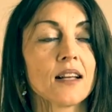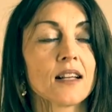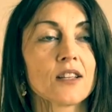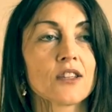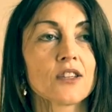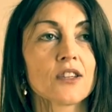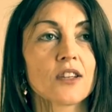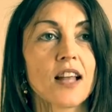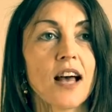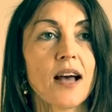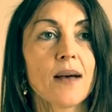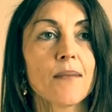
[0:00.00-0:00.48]

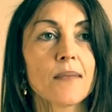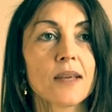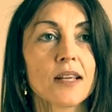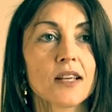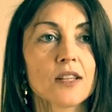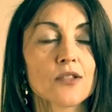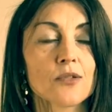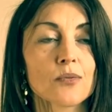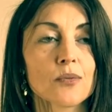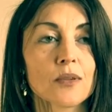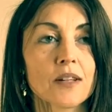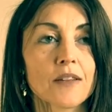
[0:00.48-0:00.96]
so that
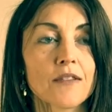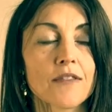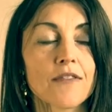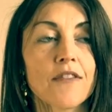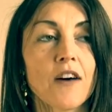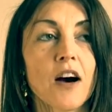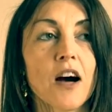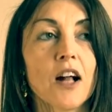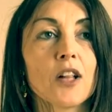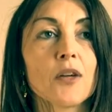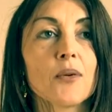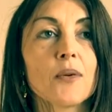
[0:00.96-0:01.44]
means really
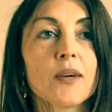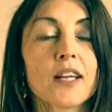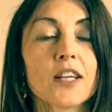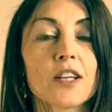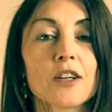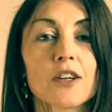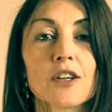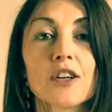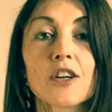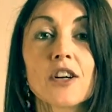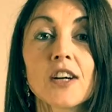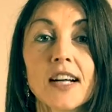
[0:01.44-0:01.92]
following
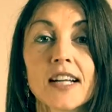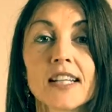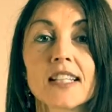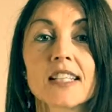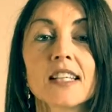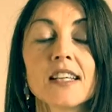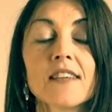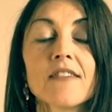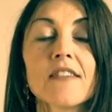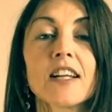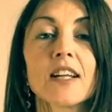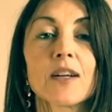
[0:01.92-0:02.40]
your
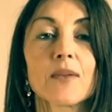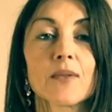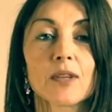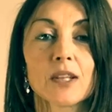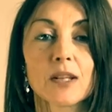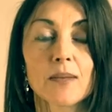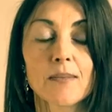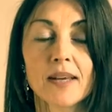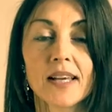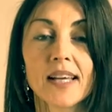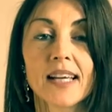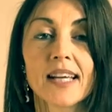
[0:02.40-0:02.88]
creativity,
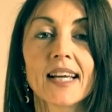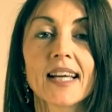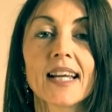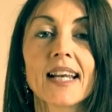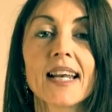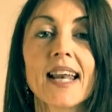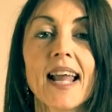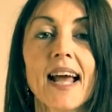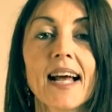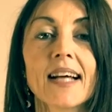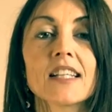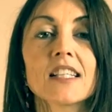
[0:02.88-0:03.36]
really being
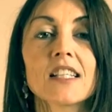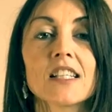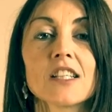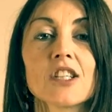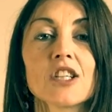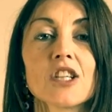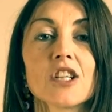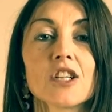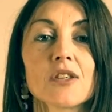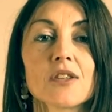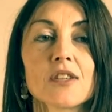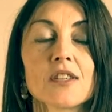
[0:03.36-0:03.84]
connected
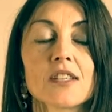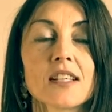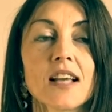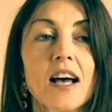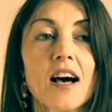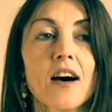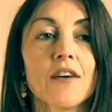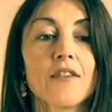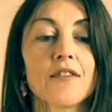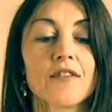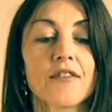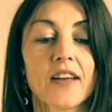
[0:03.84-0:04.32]
to
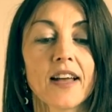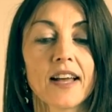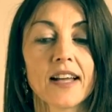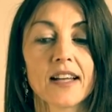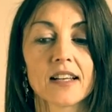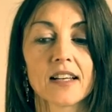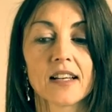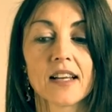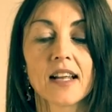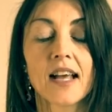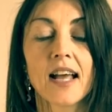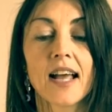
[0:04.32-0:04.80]
yourself
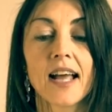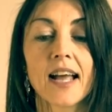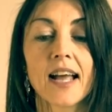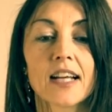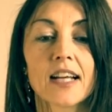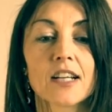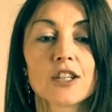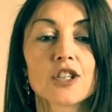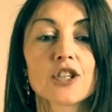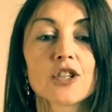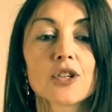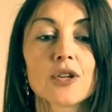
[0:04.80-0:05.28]
and
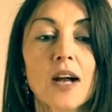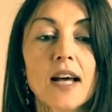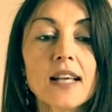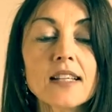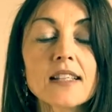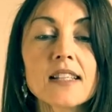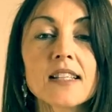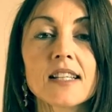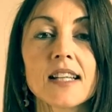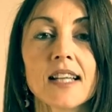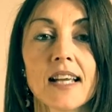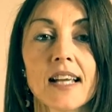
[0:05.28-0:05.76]

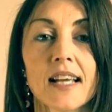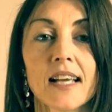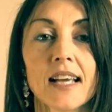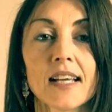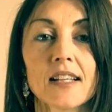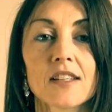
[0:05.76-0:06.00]
trusting.